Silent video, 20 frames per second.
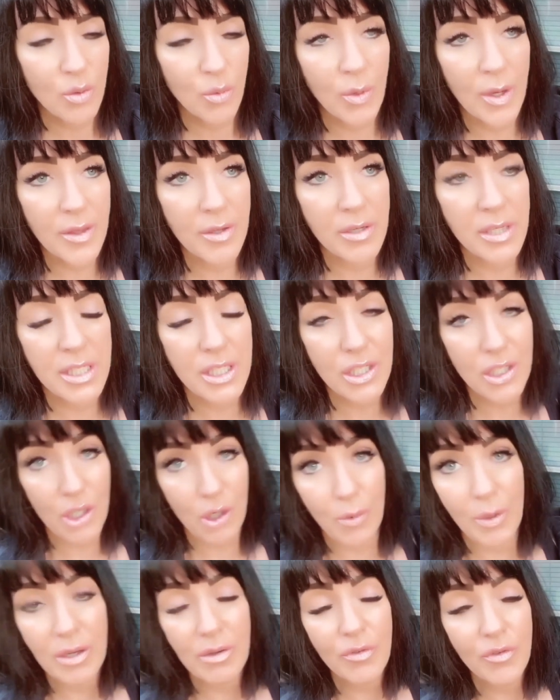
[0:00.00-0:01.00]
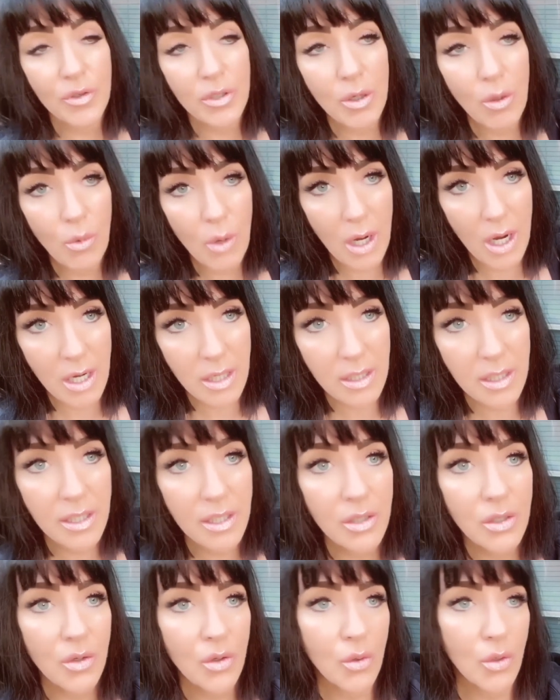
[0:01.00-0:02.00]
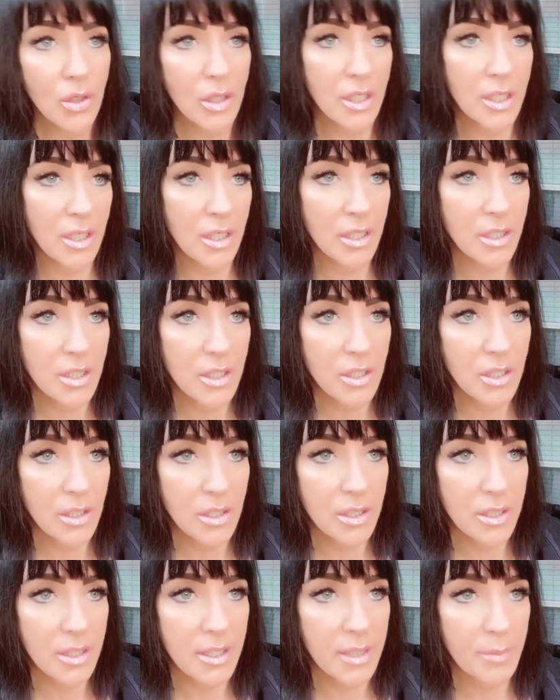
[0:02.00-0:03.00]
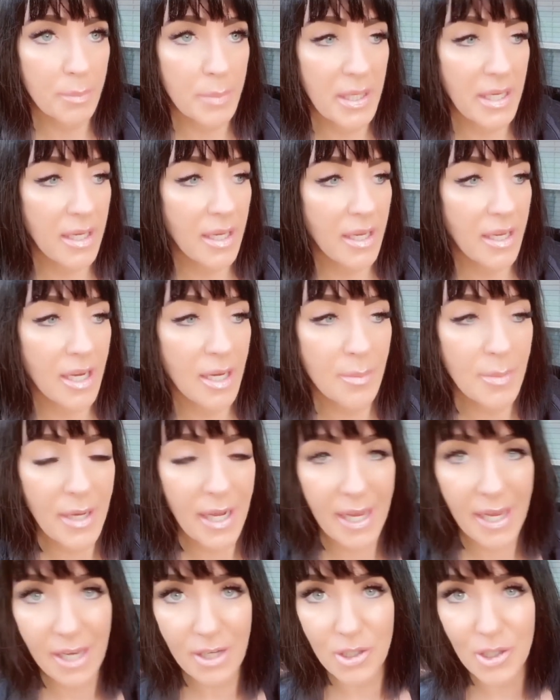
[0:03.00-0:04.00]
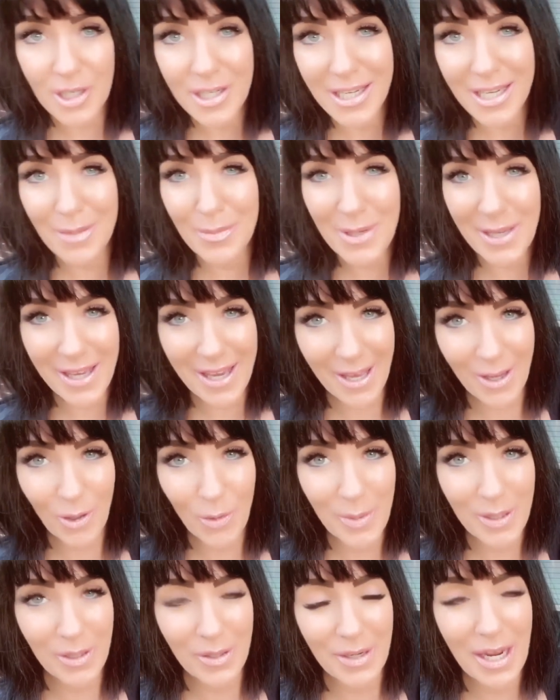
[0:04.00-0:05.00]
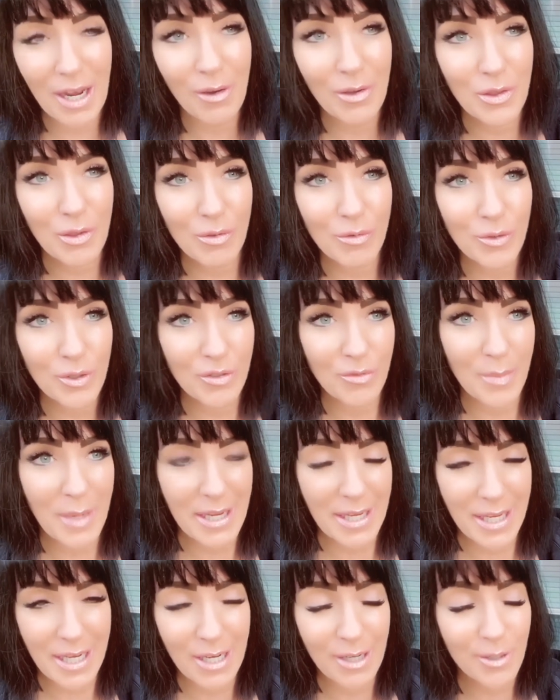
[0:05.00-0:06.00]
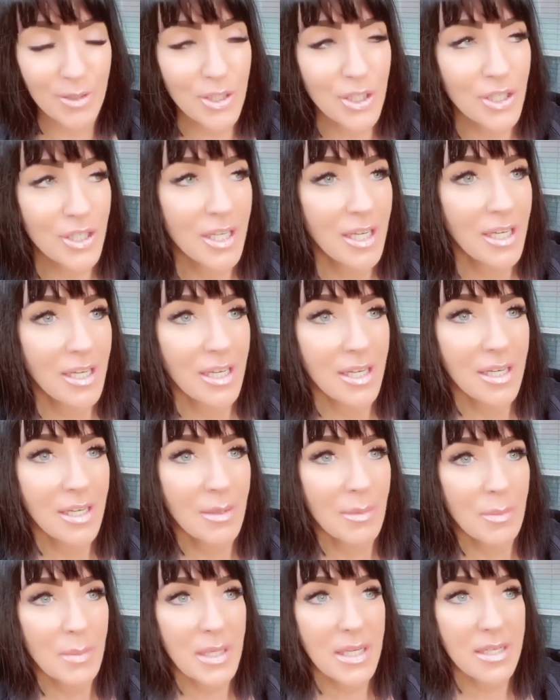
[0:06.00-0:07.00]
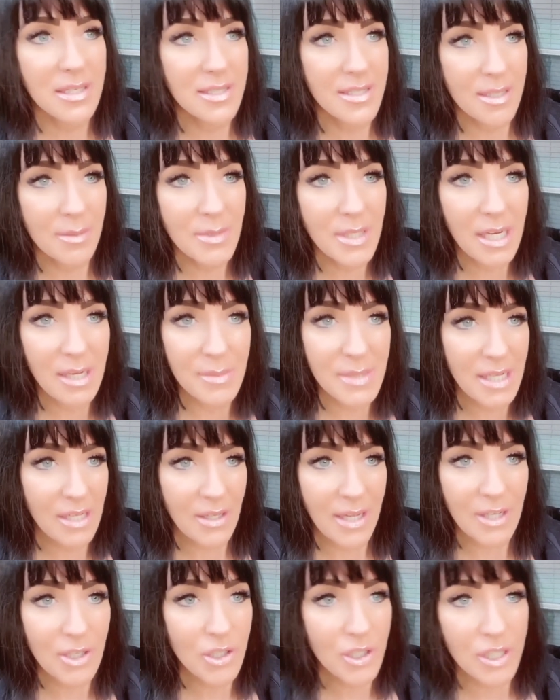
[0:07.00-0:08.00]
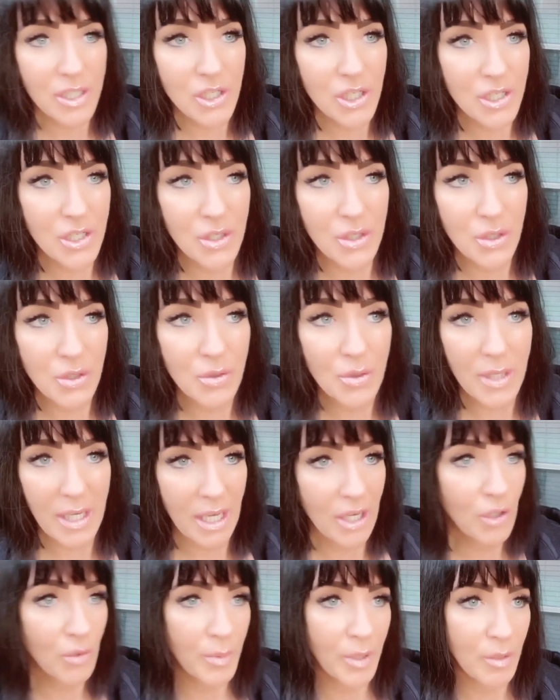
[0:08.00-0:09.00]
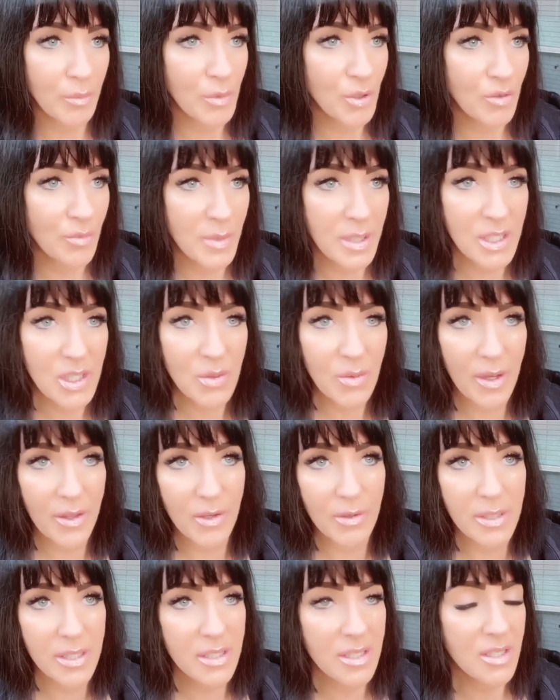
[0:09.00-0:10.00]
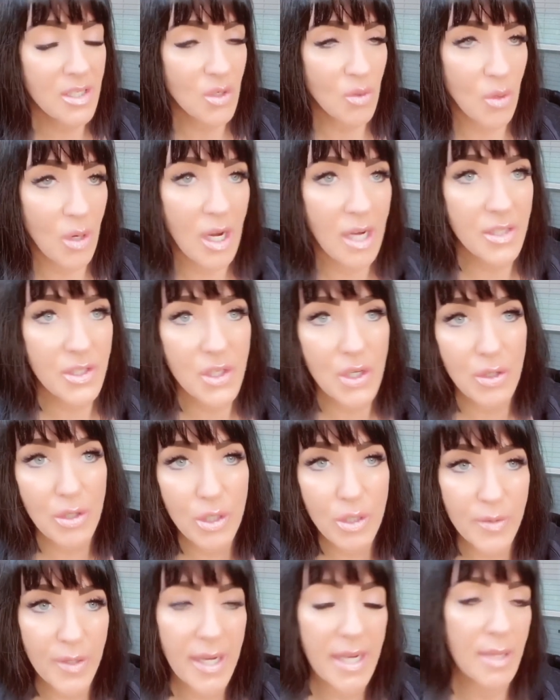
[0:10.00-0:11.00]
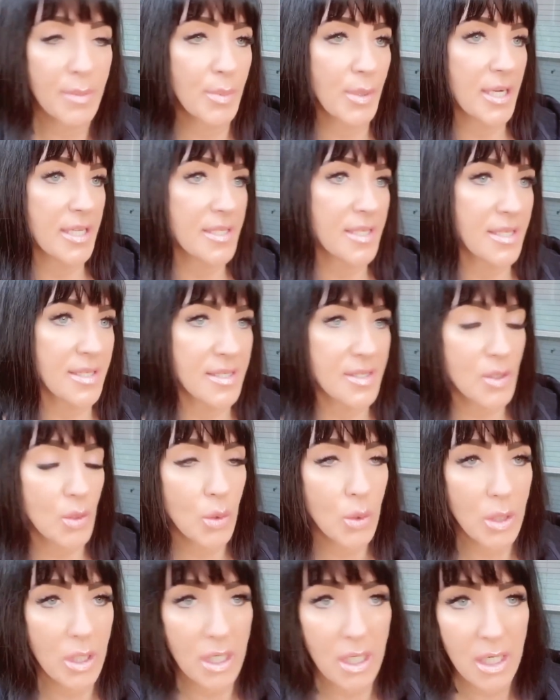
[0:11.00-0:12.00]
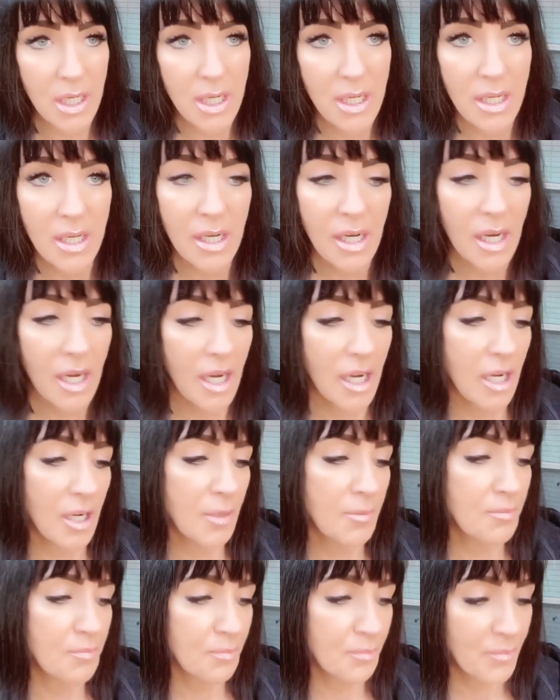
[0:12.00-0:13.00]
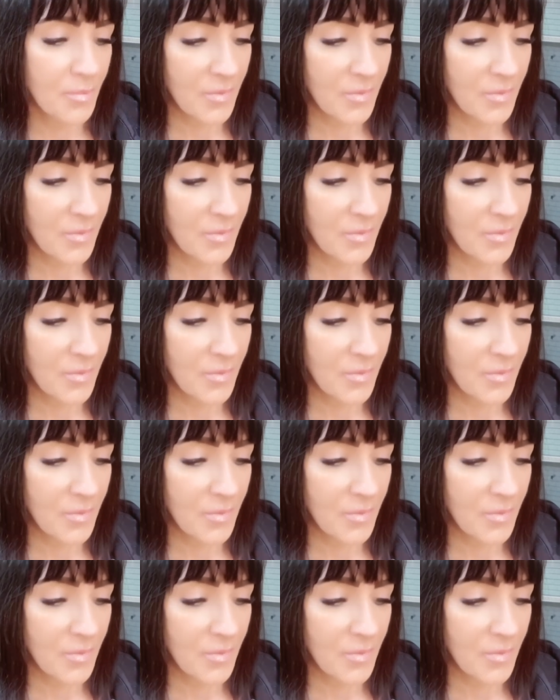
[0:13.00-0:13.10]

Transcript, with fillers: Whether it's going for a walk or picking up, I actually keep a kettlebell now at the foot of my couch because sometimes I'll actually just do kettlebell movements, whether it's squats or overhead presses or um,